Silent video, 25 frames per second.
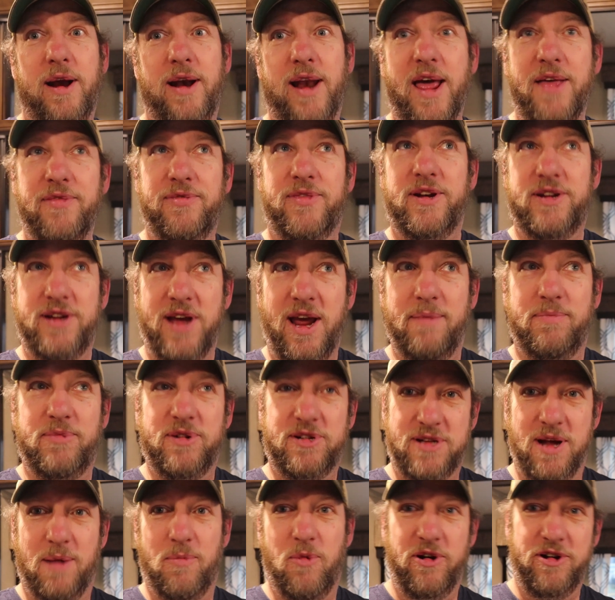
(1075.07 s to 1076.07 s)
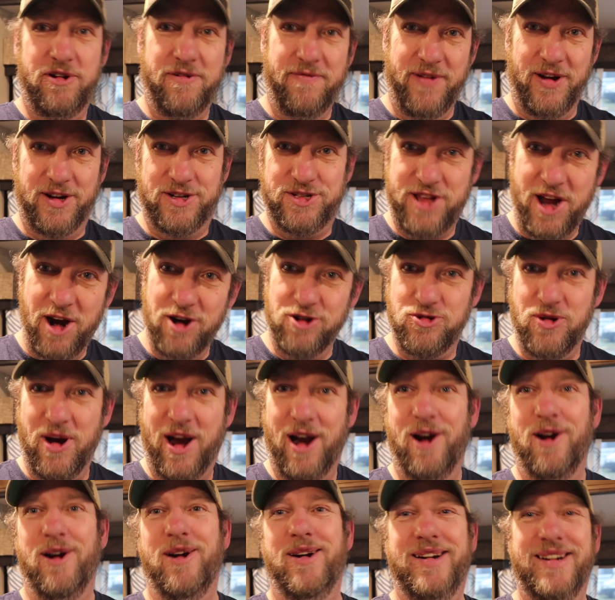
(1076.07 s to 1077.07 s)
I lent the tape to someone to fix their
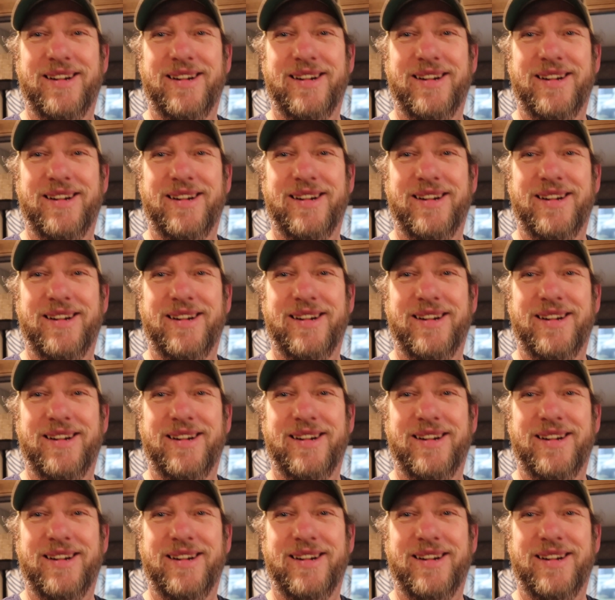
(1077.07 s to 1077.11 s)
trailer.